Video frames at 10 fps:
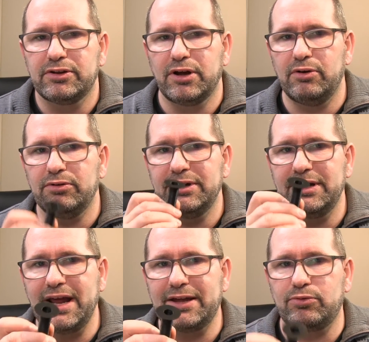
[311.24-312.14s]
So
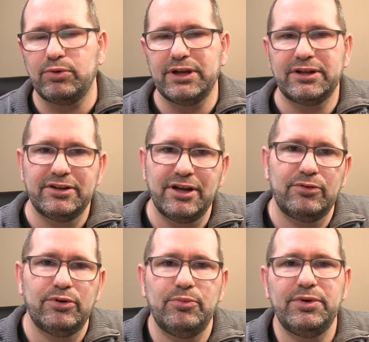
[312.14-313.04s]
next week
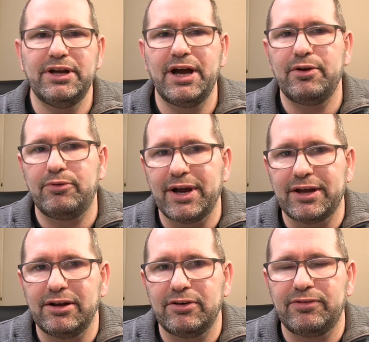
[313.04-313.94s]
there will be a
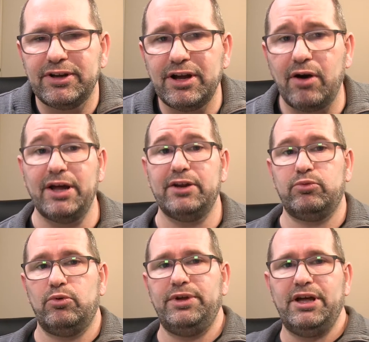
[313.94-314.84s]
regular video, and
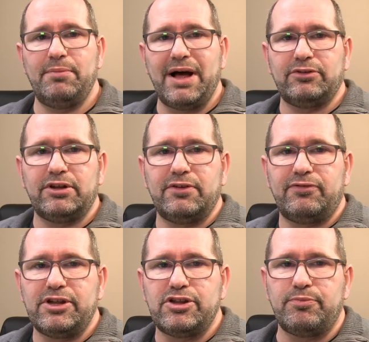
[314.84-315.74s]
it will be about the
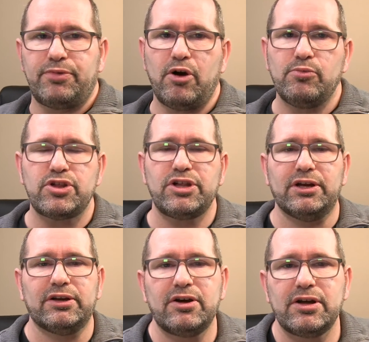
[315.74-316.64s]
DaVinci Pro
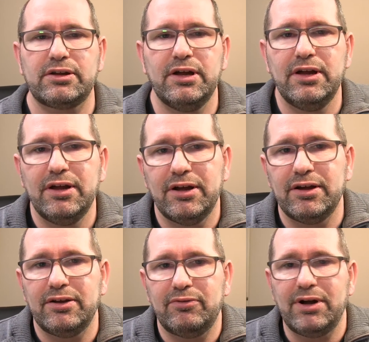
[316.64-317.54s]
machine, because
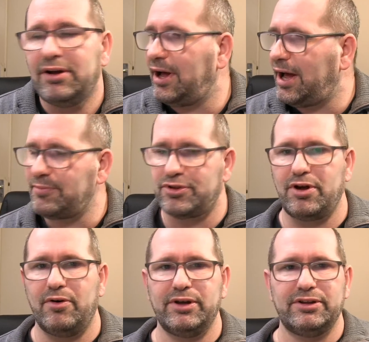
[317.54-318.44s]
uh, well, I'm
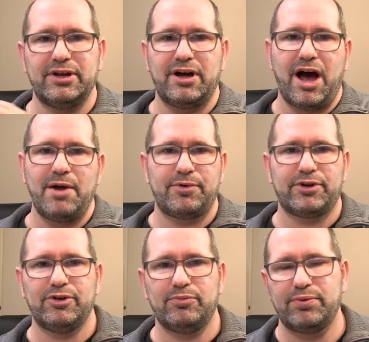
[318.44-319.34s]
showing the
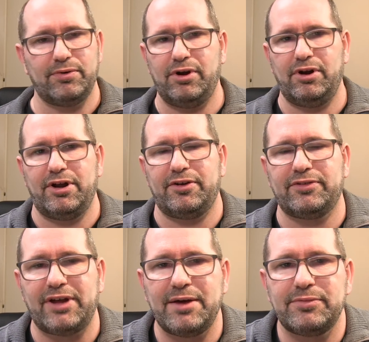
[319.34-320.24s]
HyperCube a lot
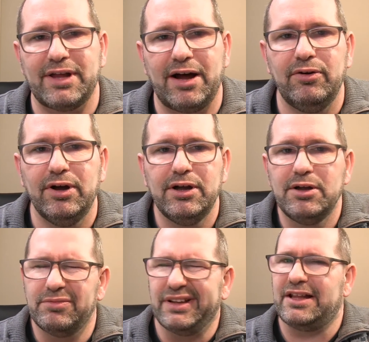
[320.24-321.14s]
of times now,
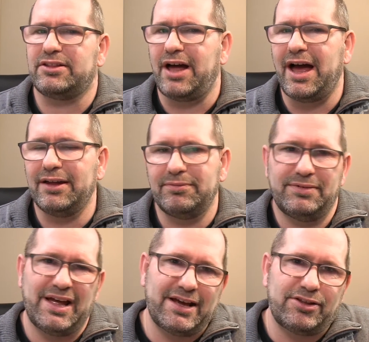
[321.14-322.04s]
but that's I,
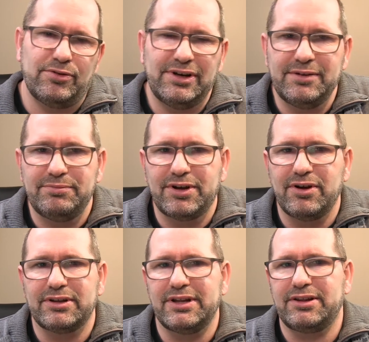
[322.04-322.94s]
actually
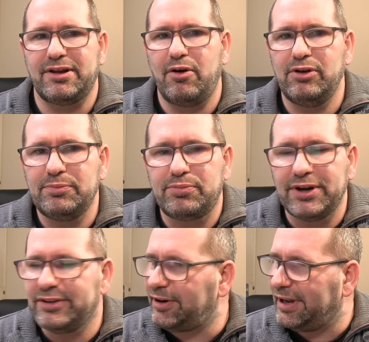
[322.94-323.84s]
because it's the only
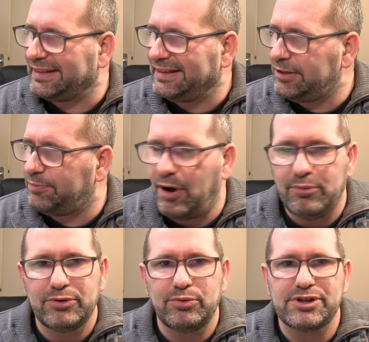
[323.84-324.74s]
printer at this
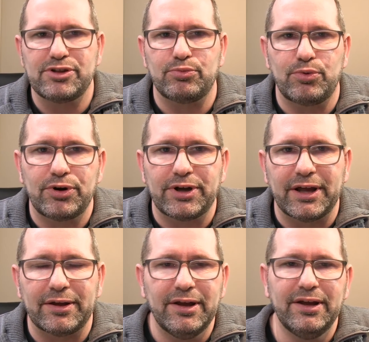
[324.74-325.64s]
moment which is
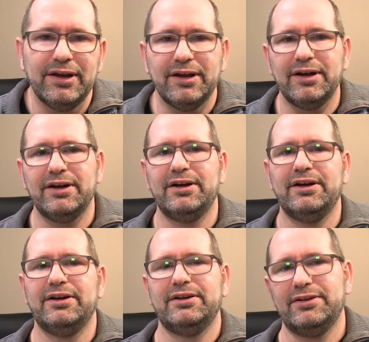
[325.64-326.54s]
working.
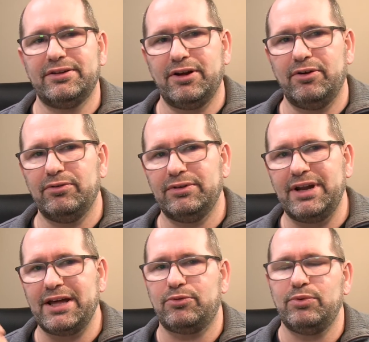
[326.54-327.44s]
Uh, so
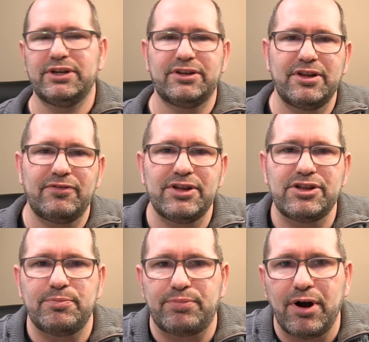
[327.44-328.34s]
next week
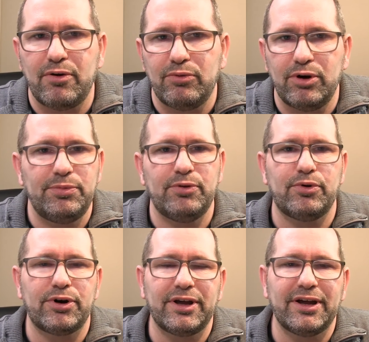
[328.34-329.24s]
DaVinci Pro will be
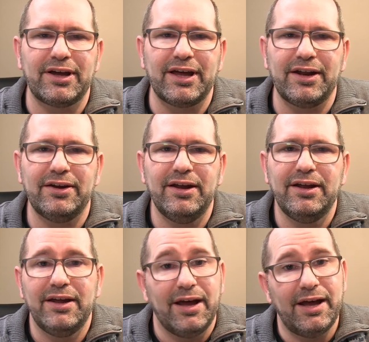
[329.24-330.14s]
working again,
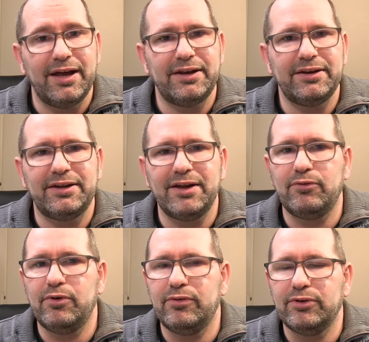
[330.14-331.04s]
and
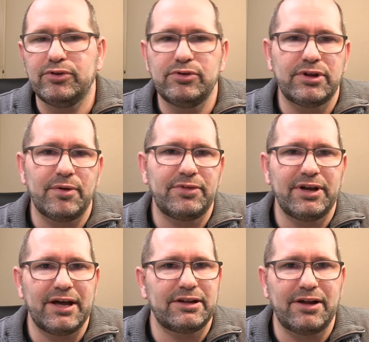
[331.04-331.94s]
then we will do
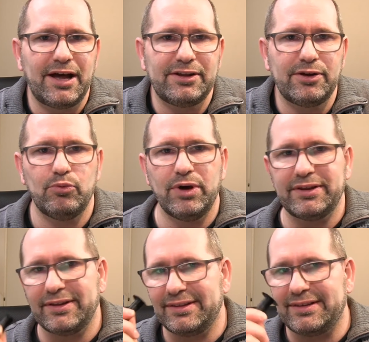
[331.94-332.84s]
something exciting
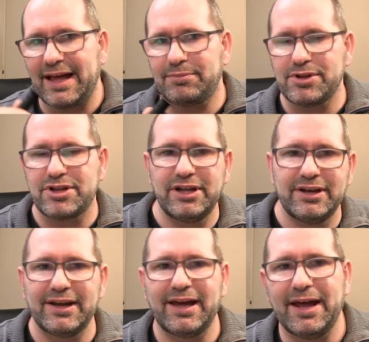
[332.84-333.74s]
with that
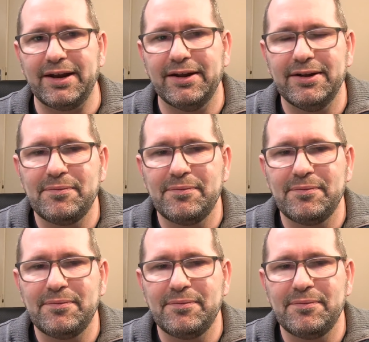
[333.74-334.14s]
machine again.